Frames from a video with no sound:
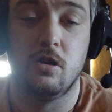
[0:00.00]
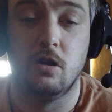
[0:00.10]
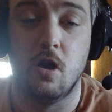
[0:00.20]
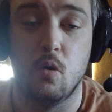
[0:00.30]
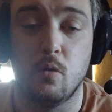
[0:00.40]

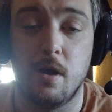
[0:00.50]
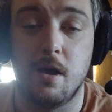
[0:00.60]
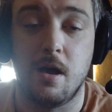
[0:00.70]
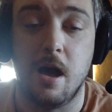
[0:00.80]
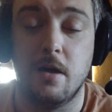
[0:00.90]
alone,
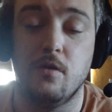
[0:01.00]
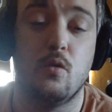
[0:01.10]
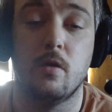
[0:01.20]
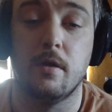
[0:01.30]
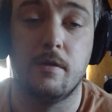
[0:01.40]
I
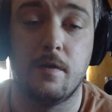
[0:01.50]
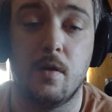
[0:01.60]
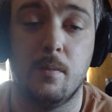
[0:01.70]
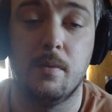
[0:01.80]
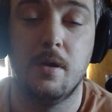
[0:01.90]
adore this film.